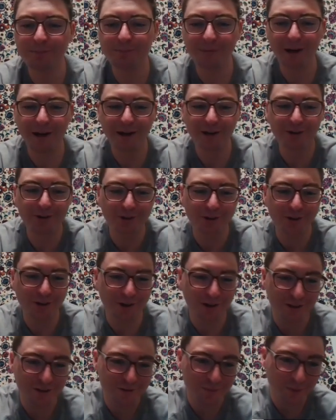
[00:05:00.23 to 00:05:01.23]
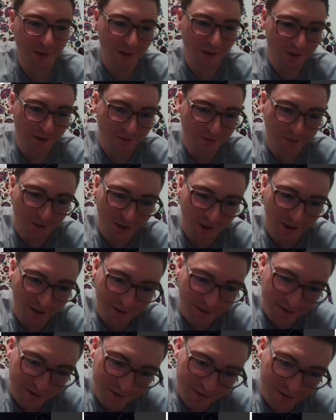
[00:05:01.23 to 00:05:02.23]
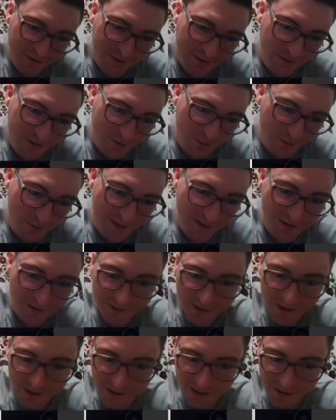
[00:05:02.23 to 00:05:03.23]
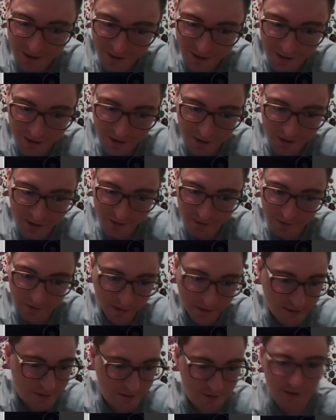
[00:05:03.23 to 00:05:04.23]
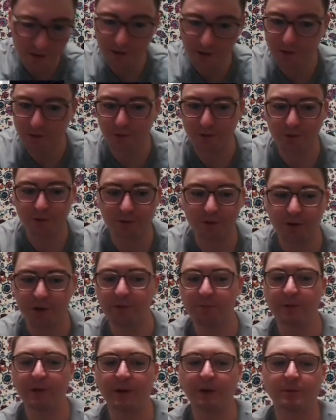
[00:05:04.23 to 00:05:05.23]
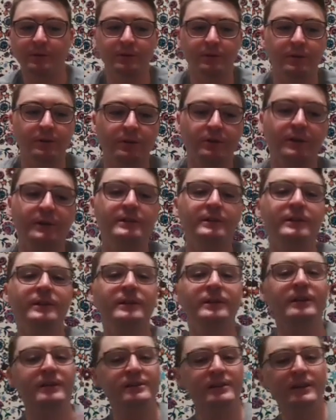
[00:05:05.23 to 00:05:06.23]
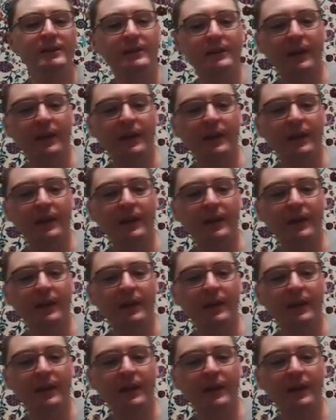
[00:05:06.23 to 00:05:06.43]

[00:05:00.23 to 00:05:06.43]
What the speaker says: minor cosmetic flaws. There's no paint there. That sticker would drive me absolutely crazy. Again, that's not